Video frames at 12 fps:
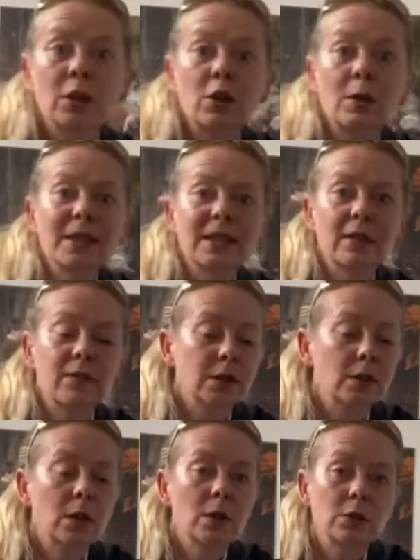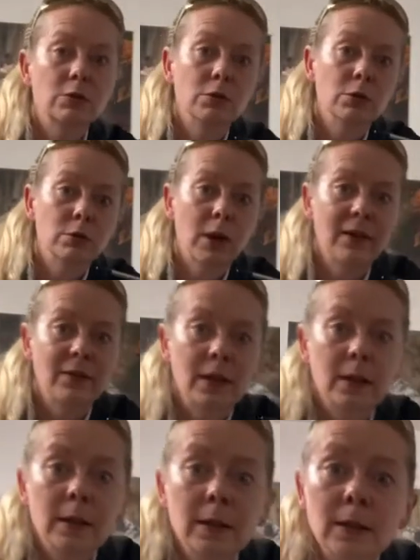got myself a star screwdriver
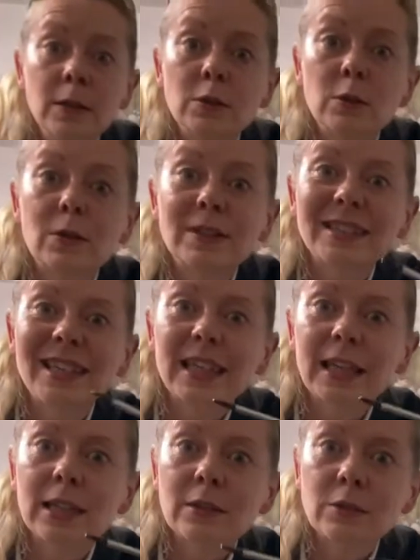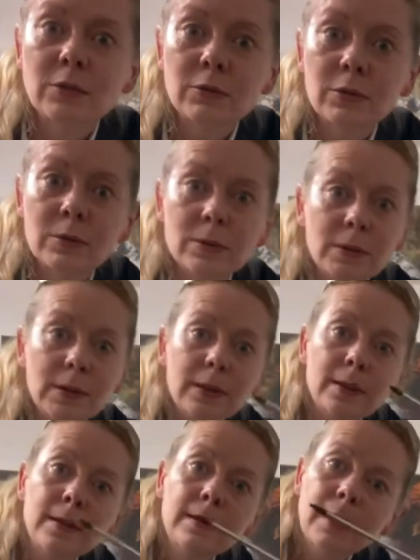so I can take out the screws.
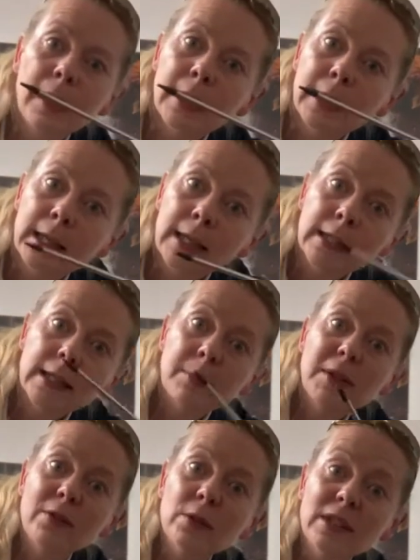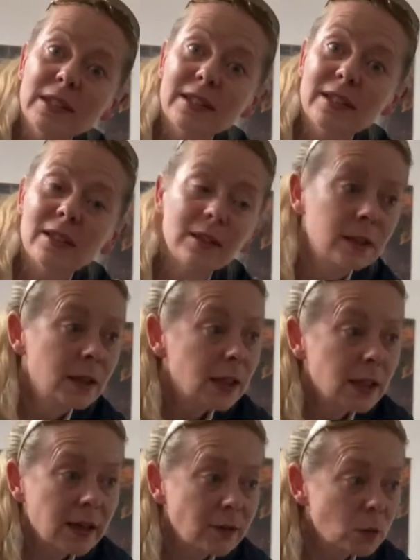Right? Now before you start,
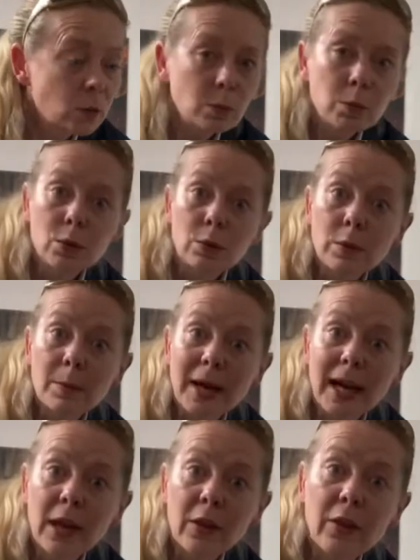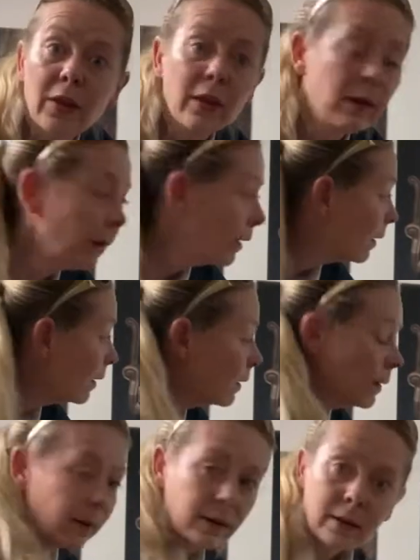you have to unplug the bath
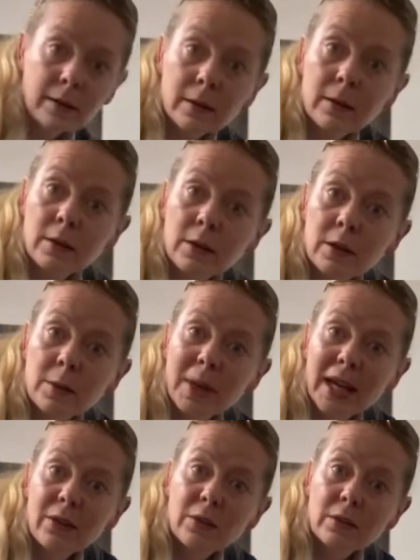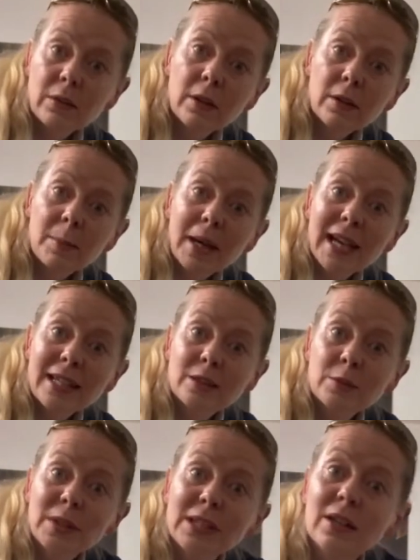at the back,
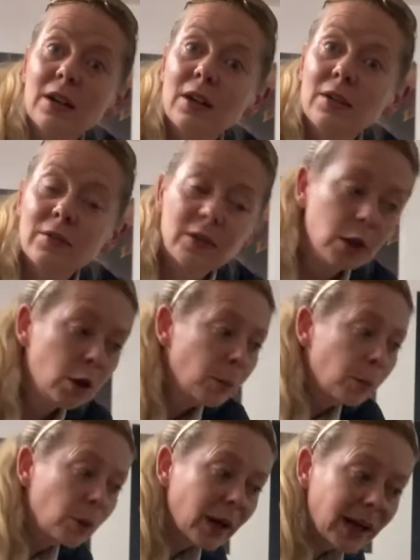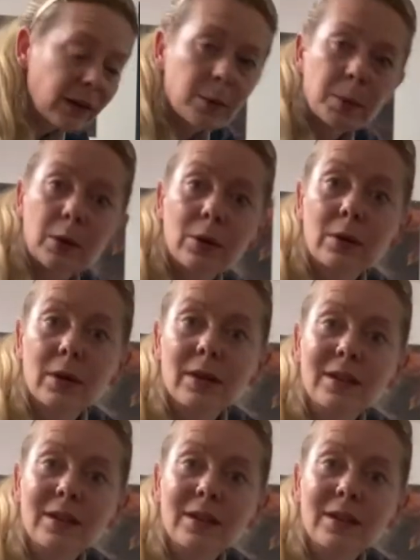switch it off, pull out the plug,